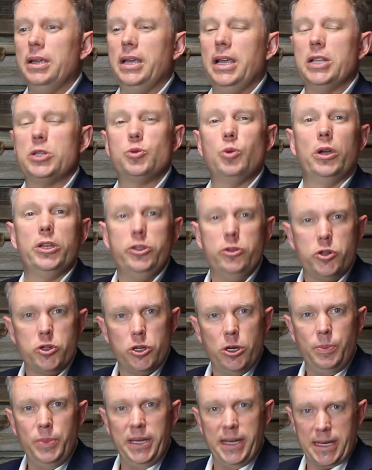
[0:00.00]
it's what you
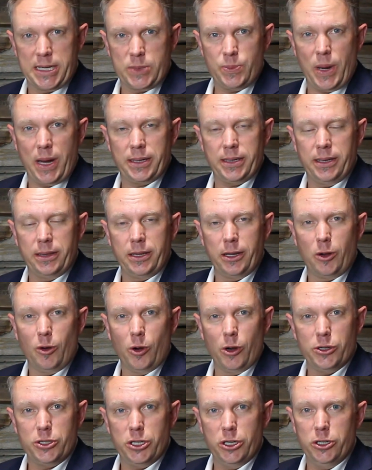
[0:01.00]
should be expecting the
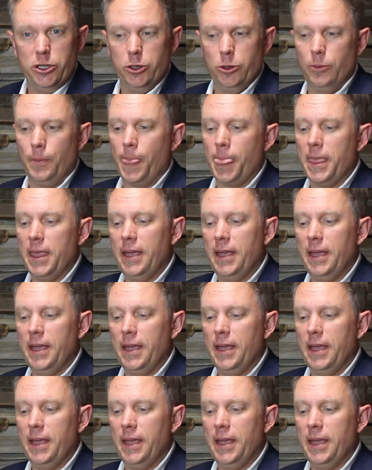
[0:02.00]
court to do.